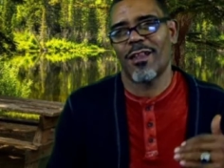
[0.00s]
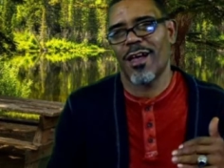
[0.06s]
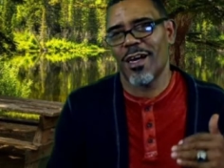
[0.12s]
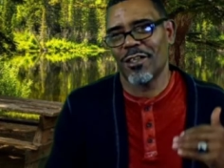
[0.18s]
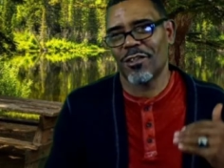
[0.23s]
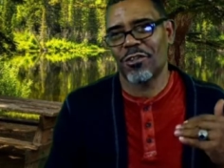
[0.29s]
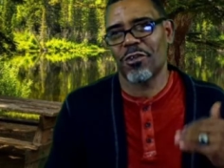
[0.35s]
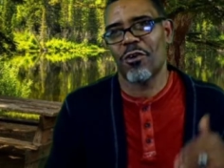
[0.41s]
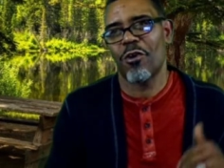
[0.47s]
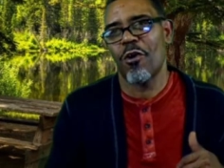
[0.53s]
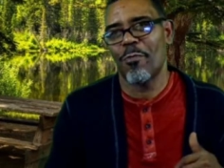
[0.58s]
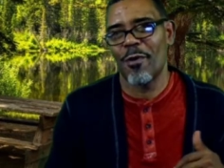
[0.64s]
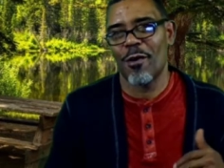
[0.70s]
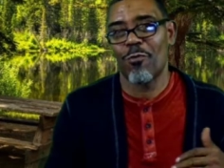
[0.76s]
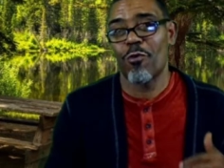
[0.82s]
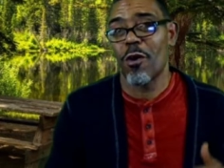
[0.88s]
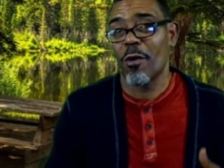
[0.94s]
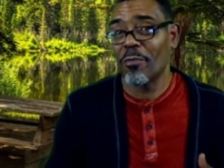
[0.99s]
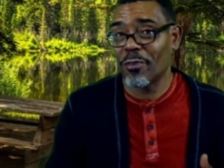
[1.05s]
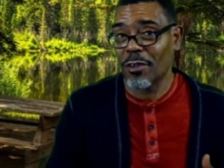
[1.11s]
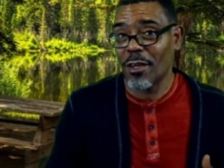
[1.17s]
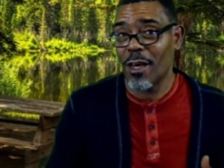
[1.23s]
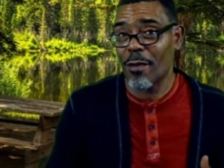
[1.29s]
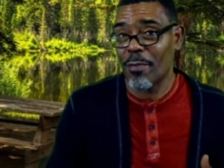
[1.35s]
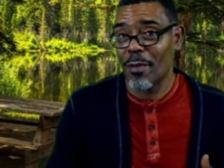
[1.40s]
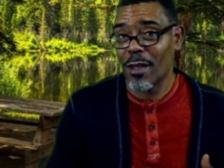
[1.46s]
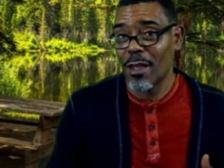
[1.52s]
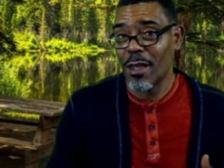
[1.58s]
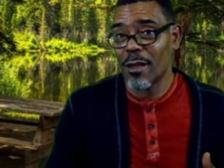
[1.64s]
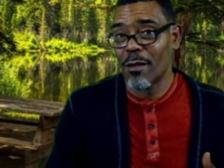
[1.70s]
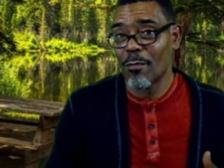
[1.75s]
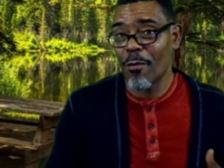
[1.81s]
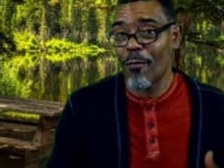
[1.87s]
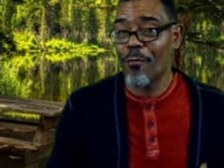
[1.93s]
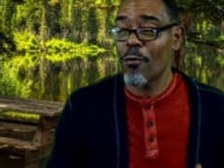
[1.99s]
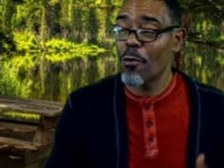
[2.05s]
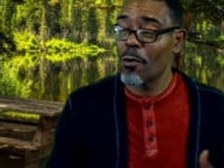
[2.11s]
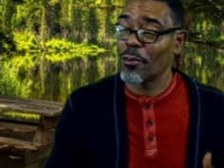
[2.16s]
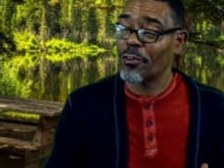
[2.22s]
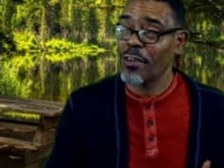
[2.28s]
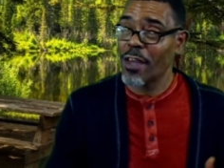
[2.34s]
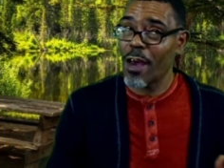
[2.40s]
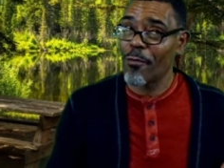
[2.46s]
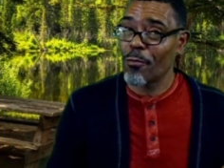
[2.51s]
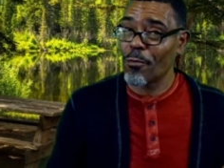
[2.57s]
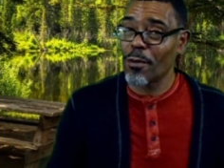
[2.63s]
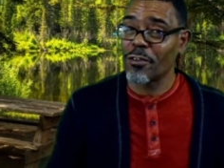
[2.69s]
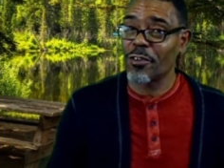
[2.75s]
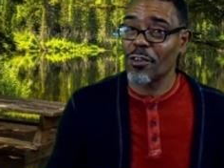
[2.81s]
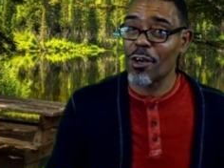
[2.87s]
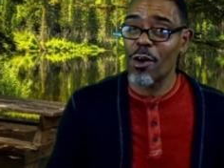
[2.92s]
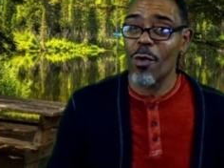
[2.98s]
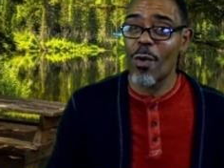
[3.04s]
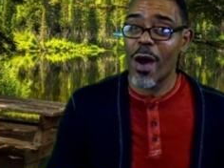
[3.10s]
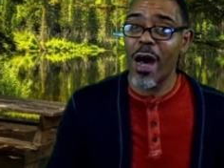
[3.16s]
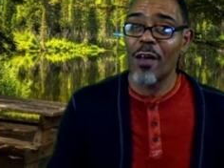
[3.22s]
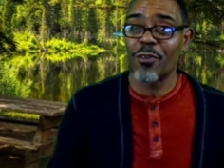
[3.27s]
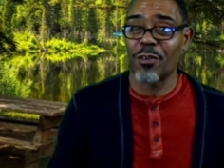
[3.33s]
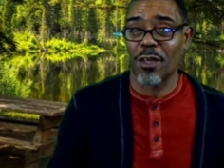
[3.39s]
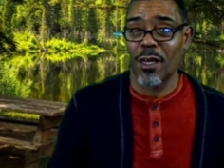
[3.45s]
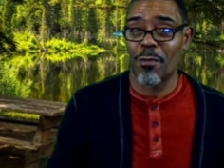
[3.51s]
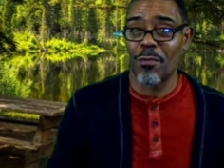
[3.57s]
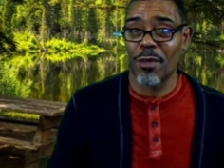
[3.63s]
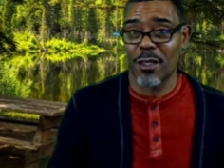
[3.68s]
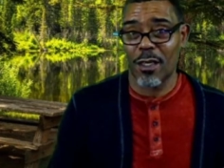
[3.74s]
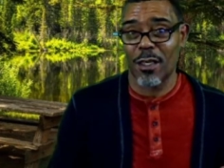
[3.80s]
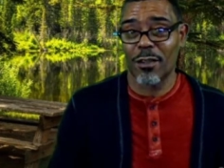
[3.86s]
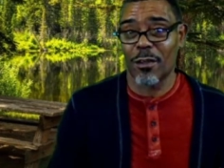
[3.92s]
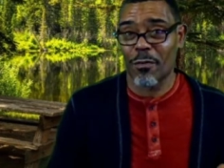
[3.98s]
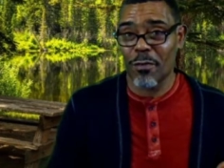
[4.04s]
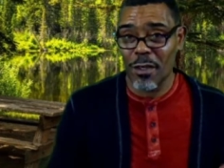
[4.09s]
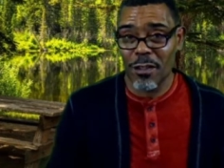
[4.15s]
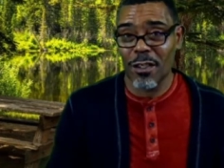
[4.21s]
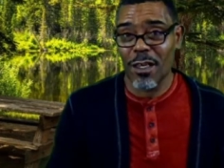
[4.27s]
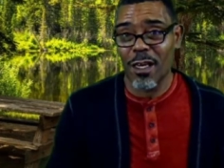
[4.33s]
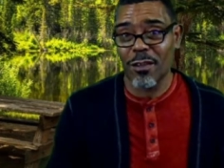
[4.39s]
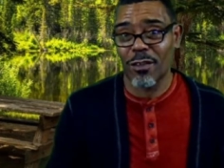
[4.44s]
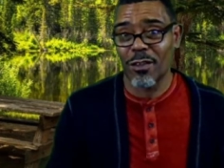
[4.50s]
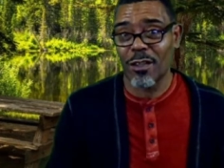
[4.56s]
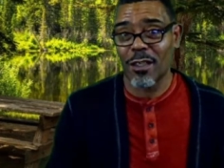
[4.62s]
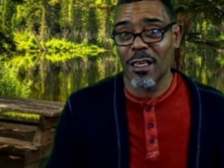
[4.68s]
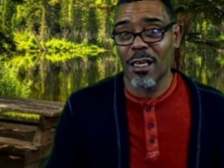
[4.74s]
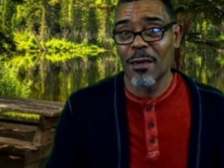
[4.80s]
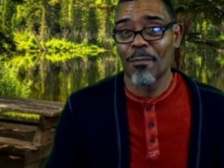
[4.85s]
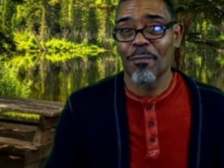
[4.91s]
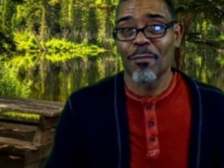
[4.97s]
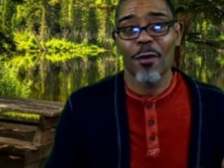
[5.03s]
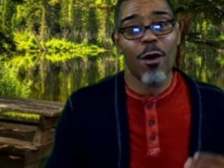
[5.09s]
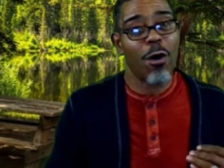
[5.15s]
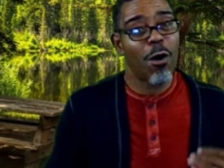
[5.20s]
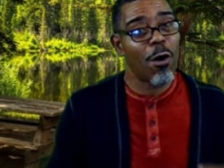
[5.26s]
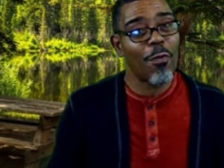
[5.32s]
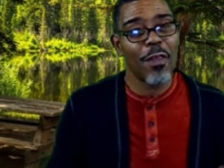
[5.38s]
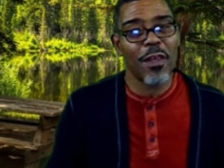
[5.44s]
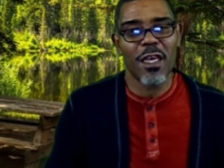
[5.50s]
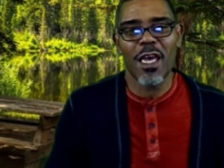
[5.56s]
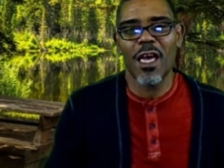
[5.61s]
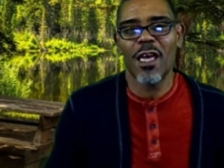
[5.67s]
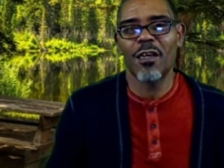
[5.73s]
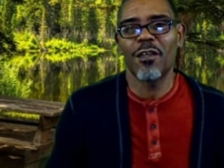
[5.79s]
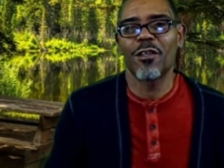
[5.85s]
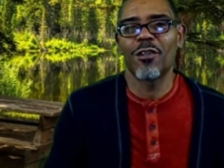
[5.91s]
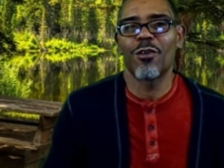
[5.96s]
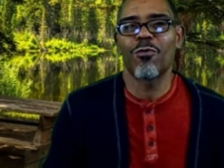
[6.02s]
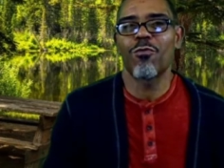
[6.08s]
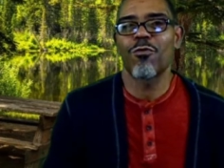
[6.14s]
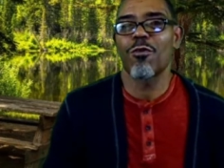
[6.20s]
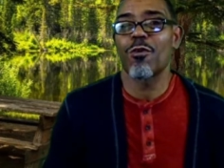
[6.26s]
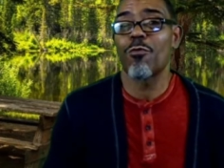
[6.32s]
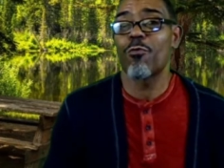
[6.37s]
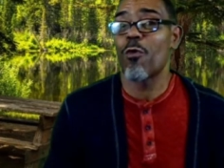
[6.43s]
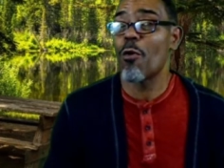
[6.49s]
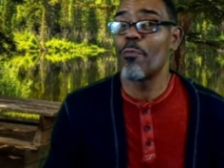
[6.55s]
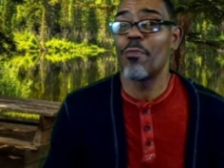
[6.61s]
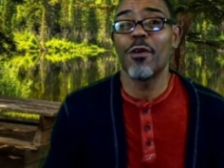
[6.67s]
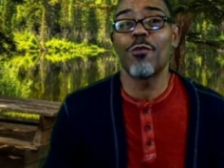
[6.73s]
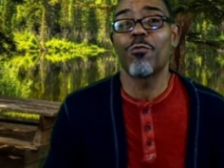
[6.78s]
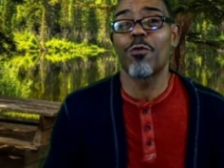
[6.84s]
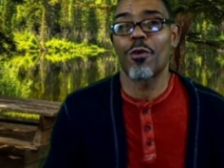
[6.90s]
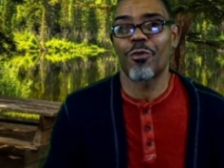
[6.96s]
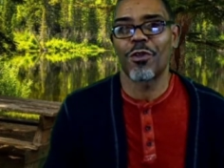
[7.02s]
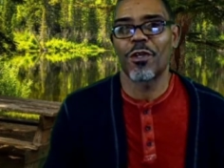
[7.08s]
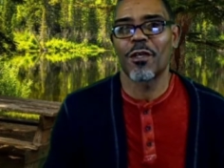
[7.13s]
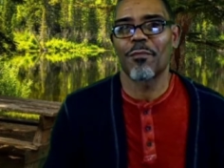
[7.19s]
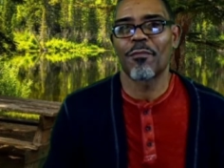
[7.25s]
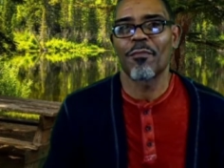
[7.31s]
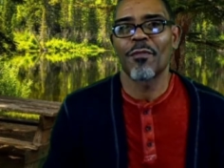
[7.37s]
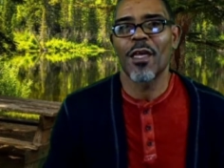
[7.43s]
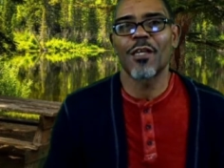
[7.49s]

I sure hope it warms up before it's time for us to go out there because if it doesn't all the candy in the world won't be worth it.